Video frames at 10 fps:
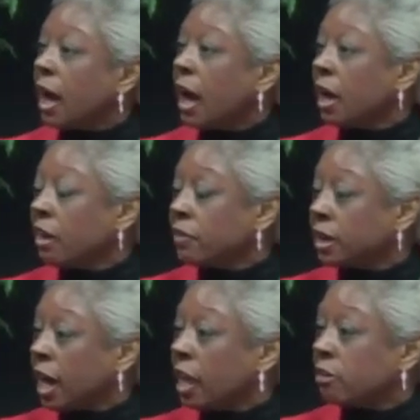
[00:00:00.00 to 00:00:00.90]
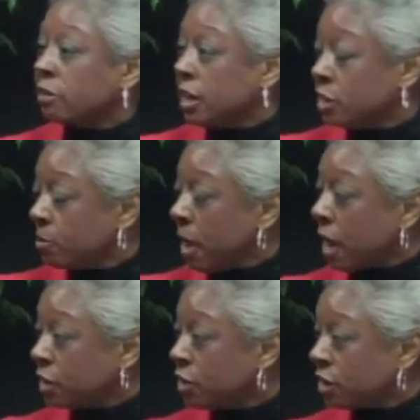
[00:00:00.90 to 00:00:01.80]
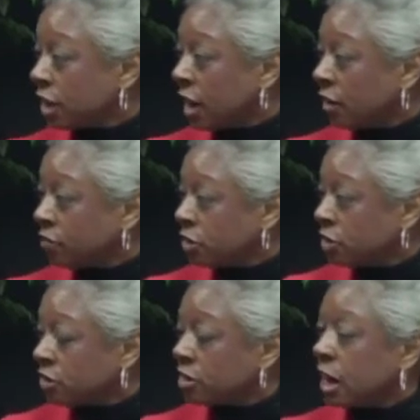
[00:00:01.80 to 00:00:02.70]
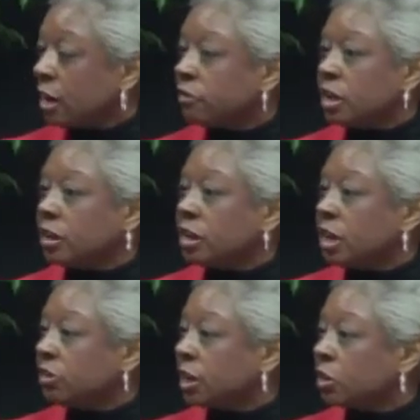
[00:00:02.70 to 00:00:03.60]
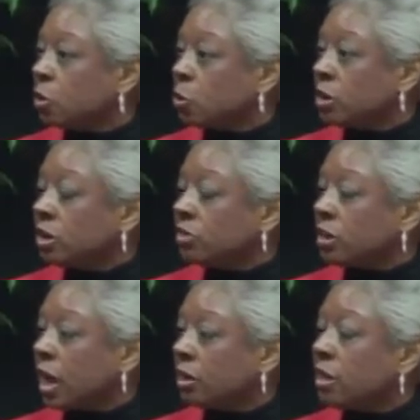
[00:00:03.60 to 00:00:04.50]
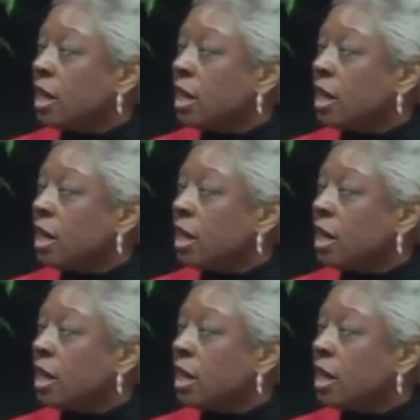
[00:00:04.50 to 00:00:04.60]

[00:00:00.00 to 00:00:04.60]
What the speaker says: I have a gallery in the back near the cafeteria. I've done things like the Woodlands High.